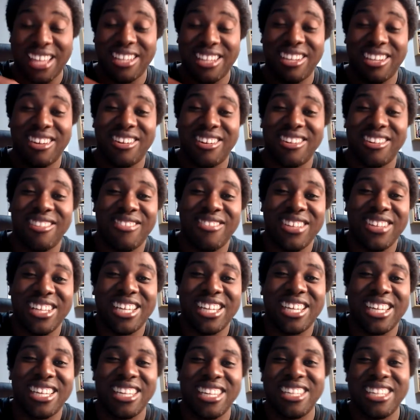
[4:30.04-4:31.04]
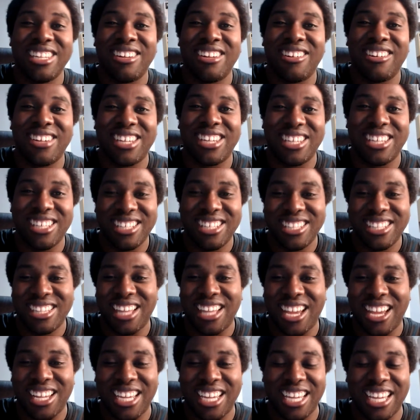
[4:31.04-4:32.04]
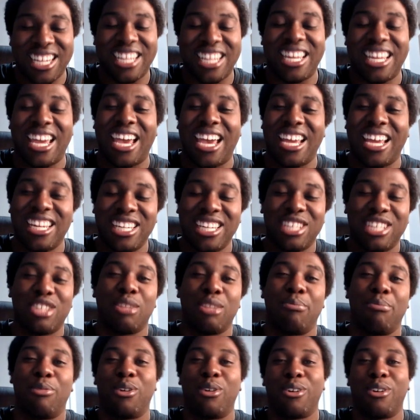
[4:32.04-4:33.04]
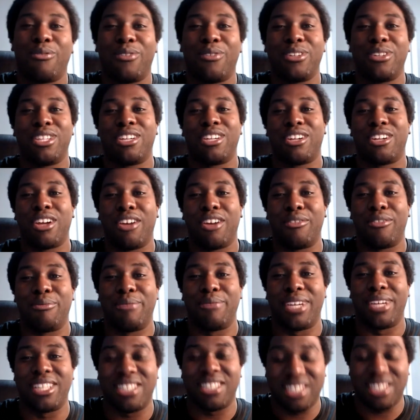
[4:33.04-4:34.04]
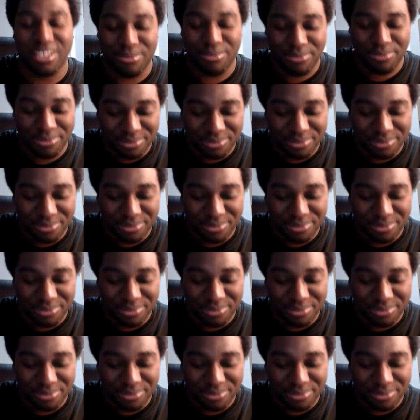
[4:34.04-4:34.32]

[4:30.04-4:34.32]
they're really not getting any support from the government.